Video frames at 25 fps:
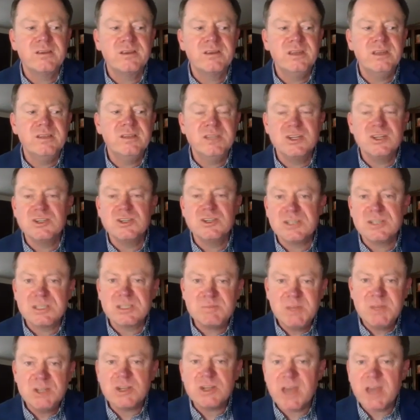indigenous
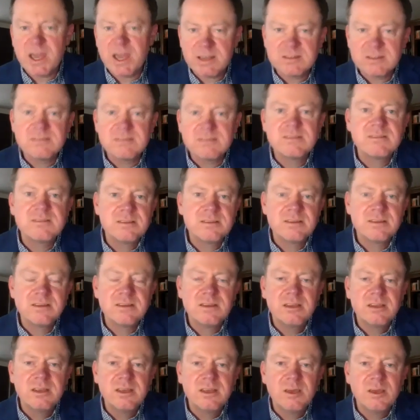speech acts,
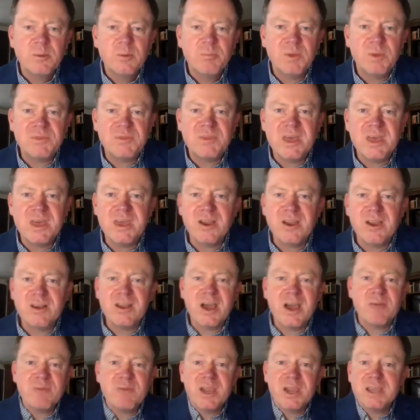but they are
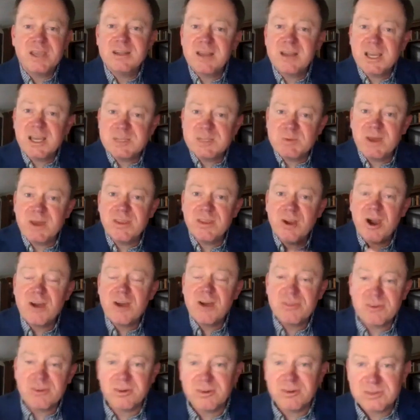not recognized by the
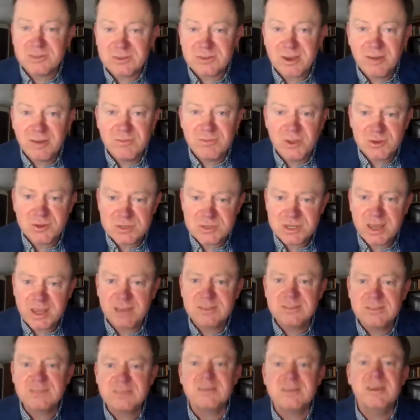authors of those
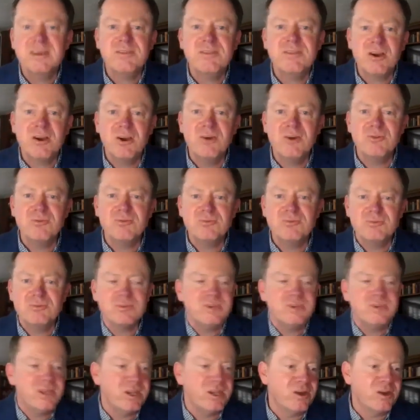texts in their
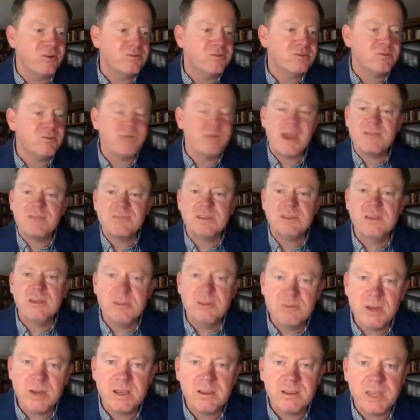own, crafted
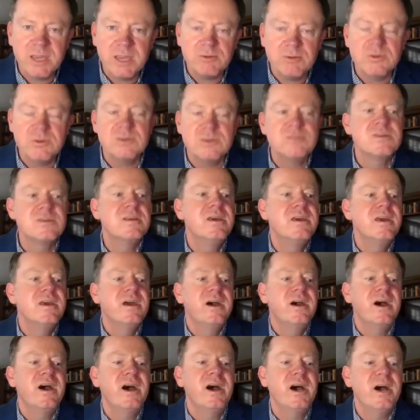literary language.
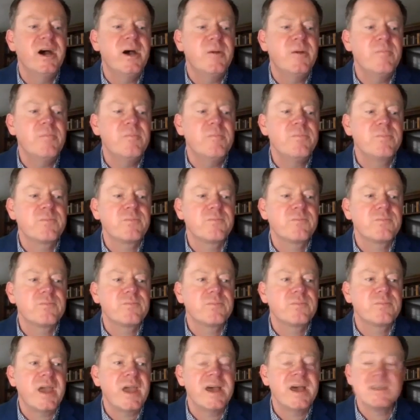
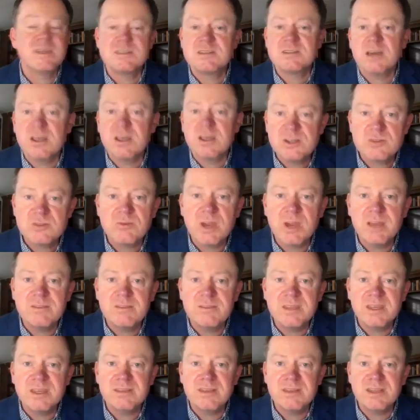as such, right?
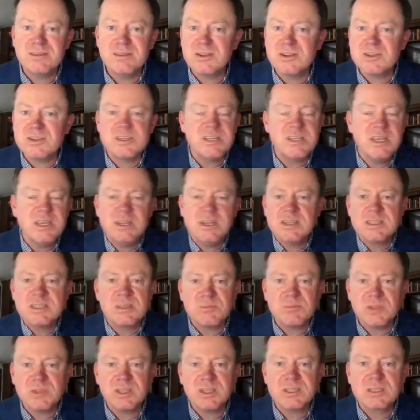That they're seen as
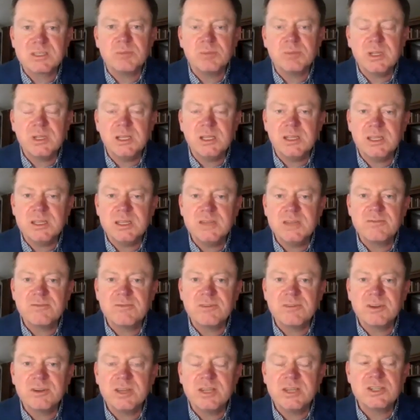something that's completely
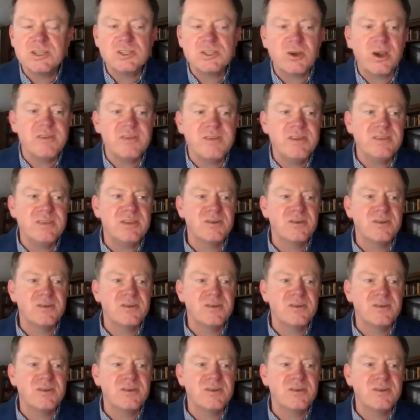different. And so I think